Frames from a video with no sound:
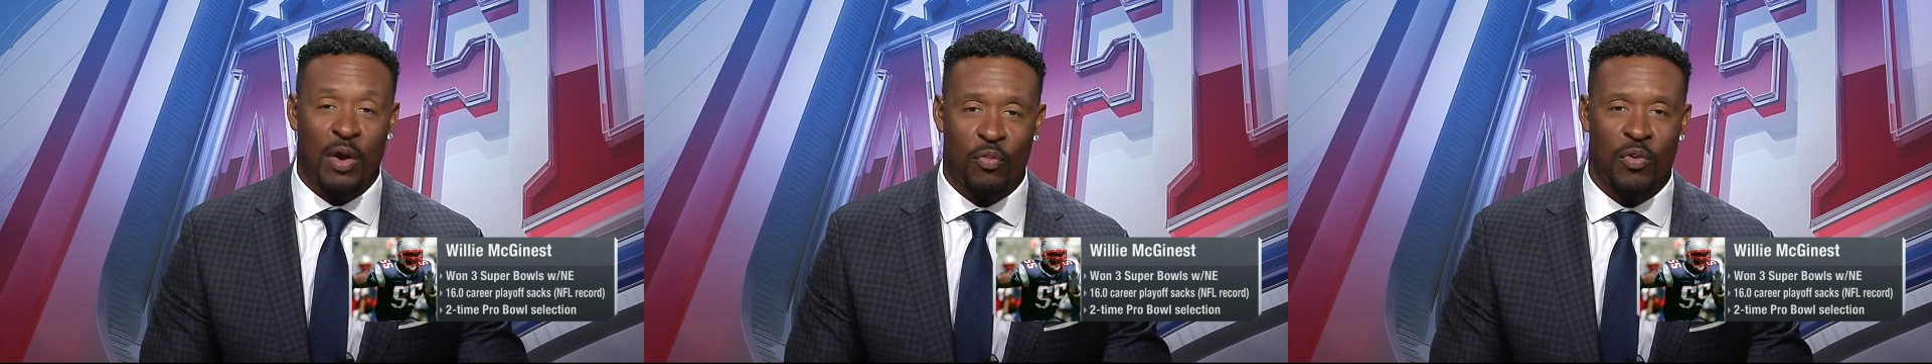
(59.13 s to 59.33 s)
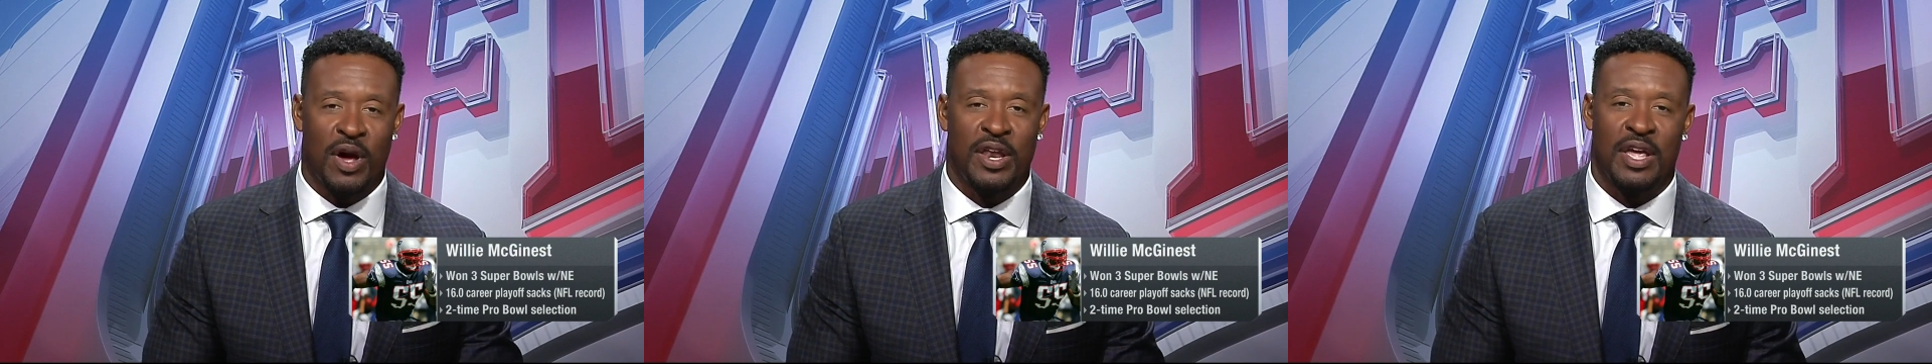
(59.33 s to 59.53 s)

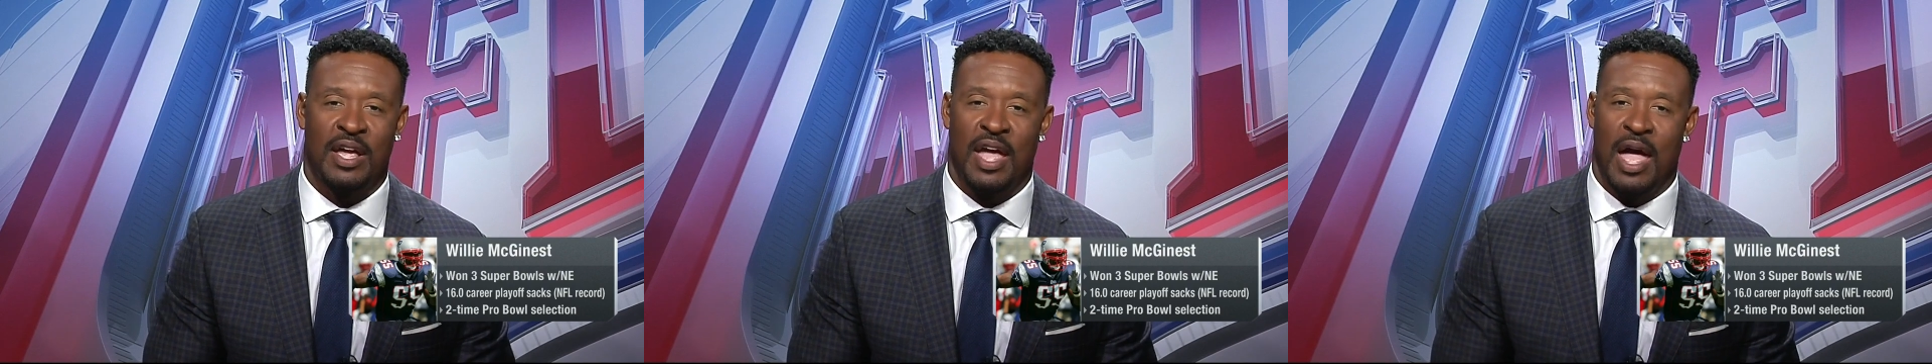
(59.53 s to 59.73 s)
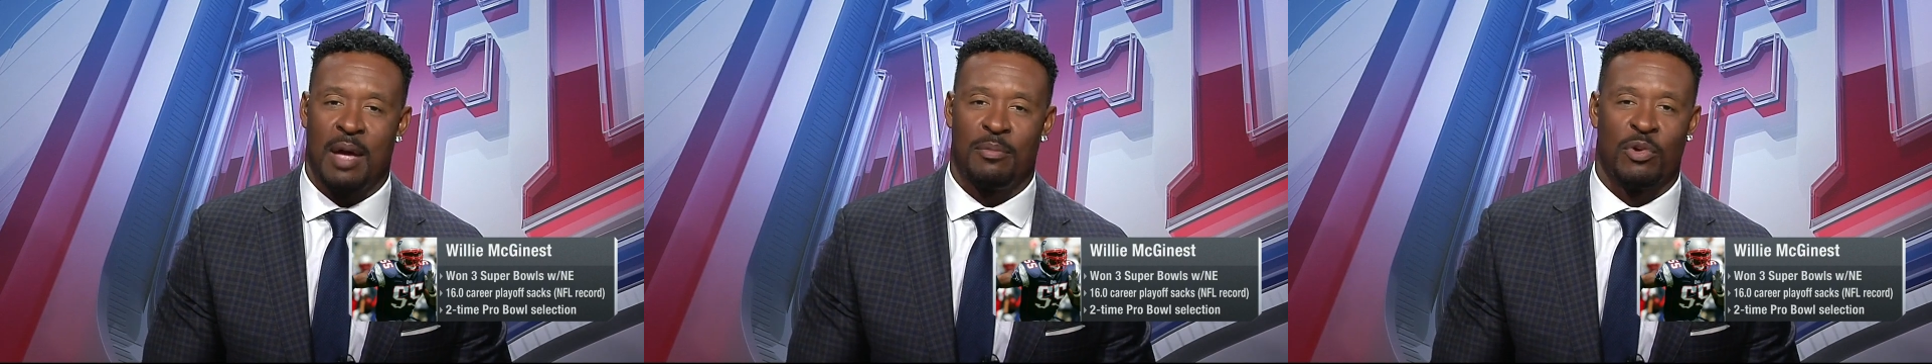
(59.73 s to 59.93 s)
running
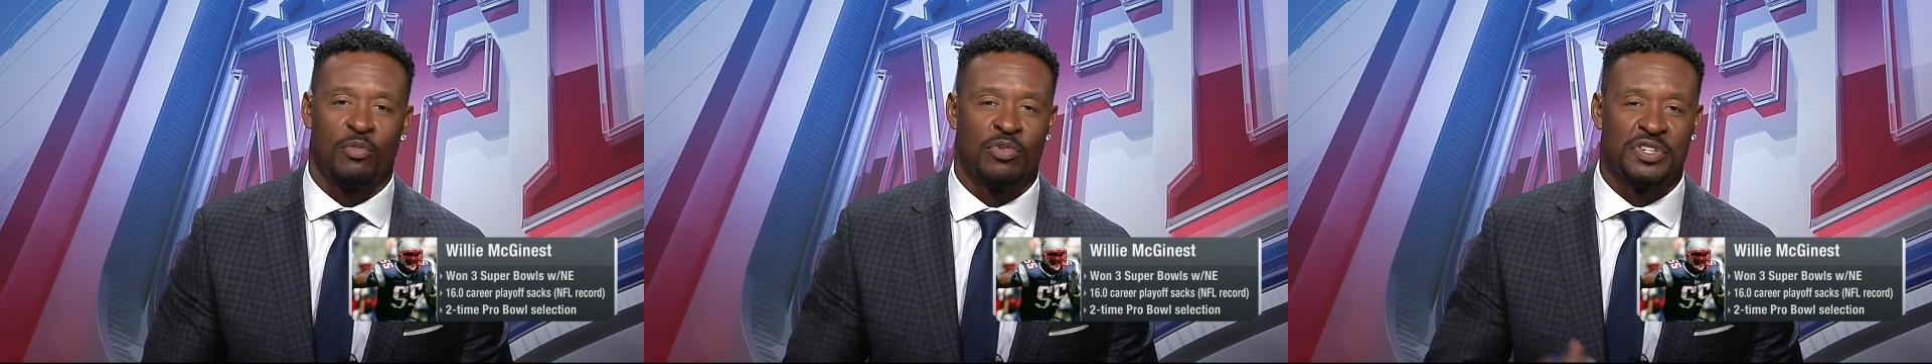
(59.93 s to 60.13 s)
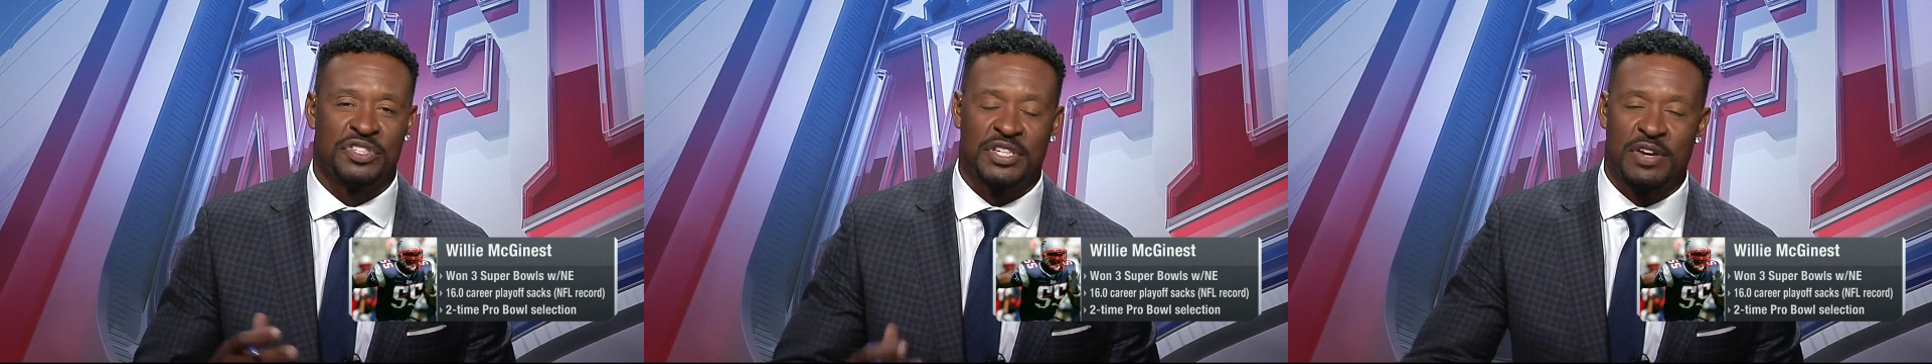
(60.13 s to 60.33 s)
game and
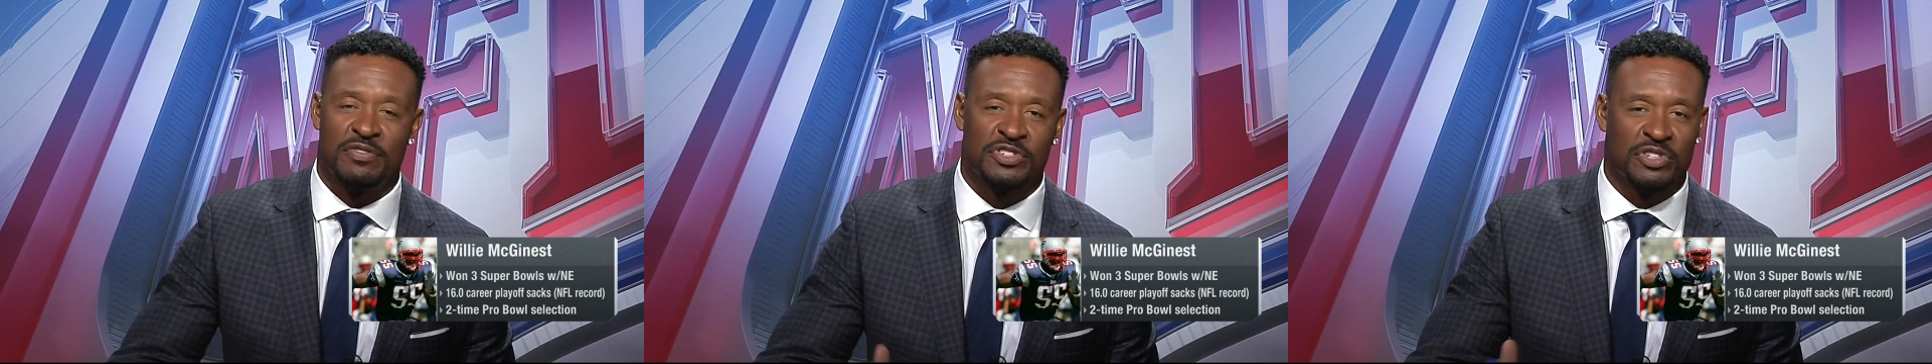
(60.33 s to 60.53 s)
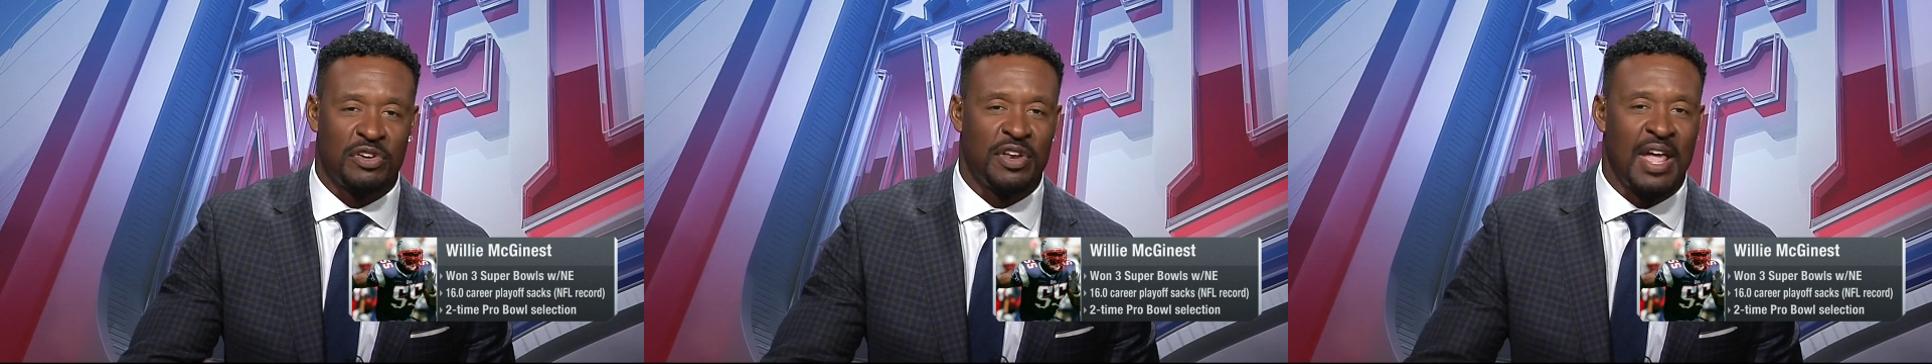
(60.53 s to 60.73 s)

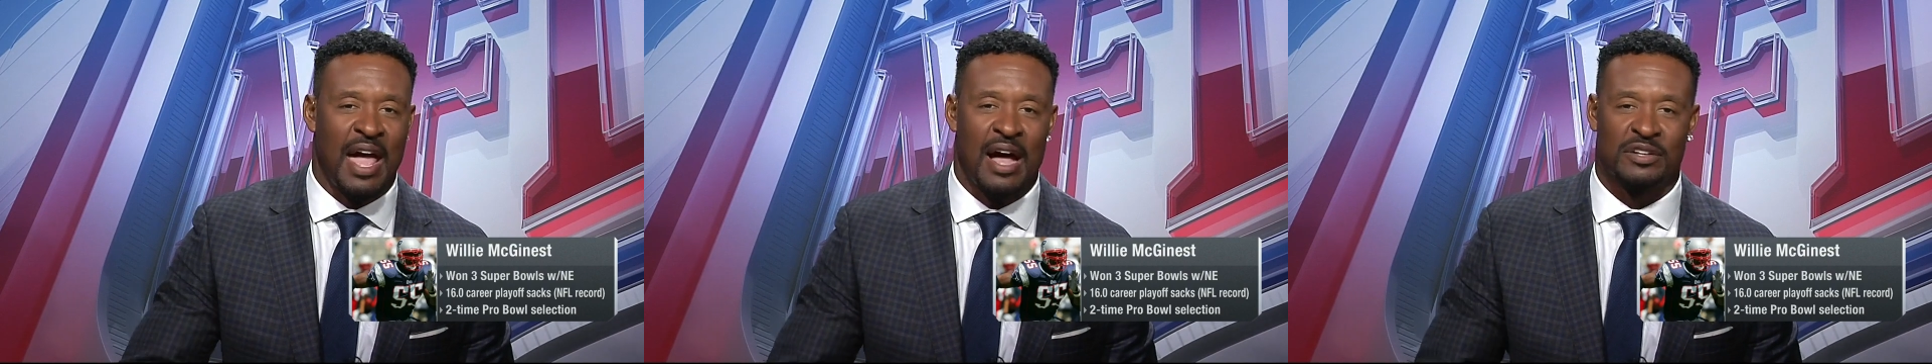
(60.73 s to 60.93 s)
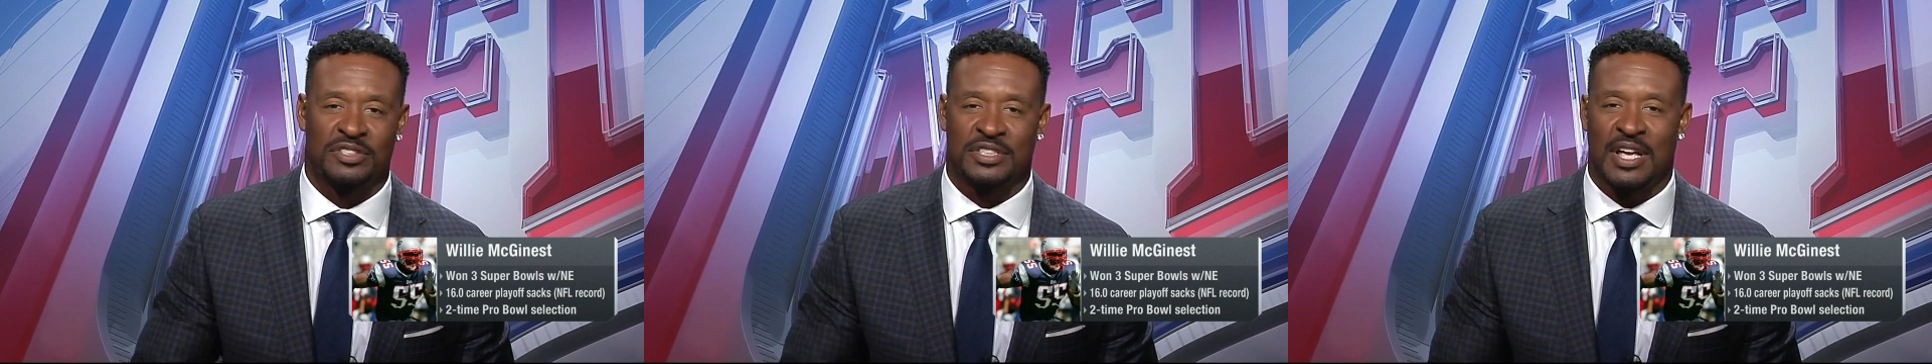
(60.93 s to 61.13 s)
receivers on the
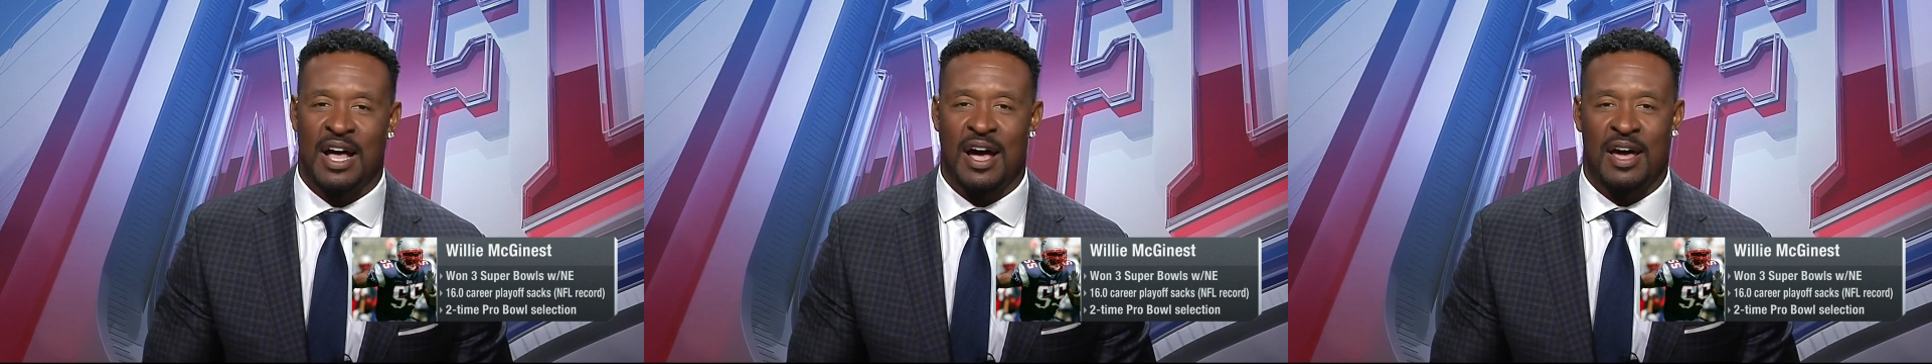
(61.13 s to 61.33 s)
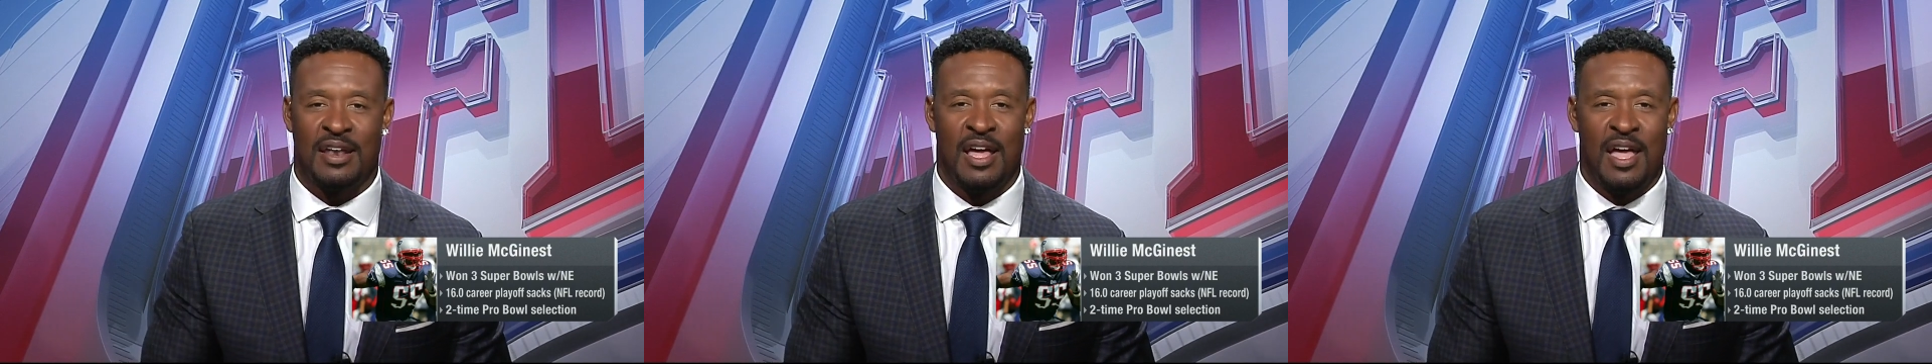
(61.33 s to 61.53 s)

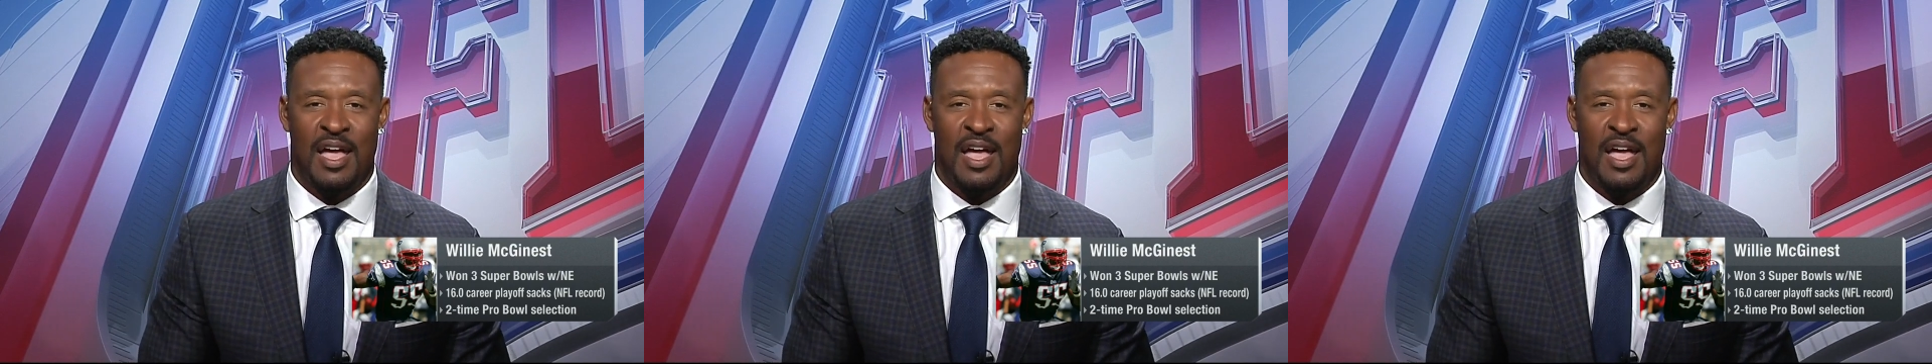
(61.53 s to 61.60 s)
outside